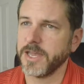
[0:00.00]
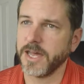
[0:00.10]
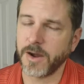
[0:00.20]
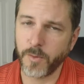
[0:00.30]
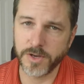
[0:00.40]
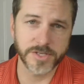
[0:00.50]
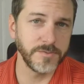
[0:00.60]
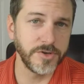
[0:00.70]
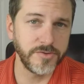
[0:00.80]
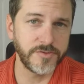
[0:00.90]
and I want to
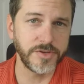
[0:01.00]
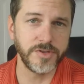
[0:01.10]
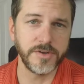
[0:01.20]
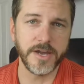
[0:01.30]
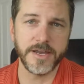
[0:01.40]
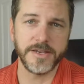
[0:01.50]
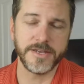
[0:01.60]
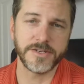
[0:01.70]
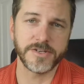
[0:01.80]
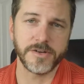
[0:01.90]
move to a
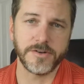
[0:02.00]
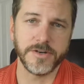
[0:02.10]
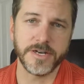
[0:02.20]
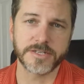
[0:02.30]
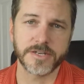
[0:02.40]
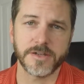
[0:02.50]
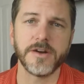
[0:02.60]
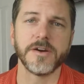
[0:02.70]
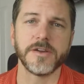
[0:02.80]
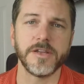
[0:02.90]
digital
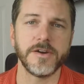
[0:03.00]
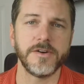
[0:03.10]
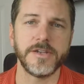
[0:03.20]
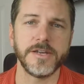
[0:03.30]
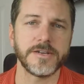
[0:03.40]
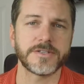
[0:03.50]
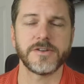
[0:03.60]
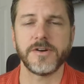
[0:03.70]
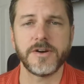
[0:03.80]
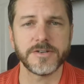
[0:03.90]
SLR, you know, a
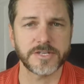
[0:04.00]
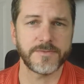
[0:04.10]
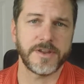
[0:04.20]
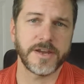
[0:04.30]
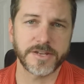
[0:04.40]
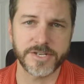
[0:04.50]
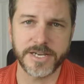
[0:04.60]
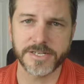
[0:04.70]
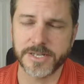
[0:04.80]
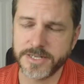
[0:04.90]
DSLR, something I can
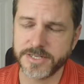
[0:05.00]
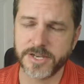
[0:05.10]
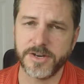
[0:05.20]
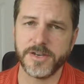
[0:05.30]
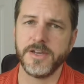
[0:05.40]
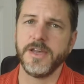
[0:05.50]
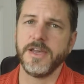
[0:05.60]
change lenses on.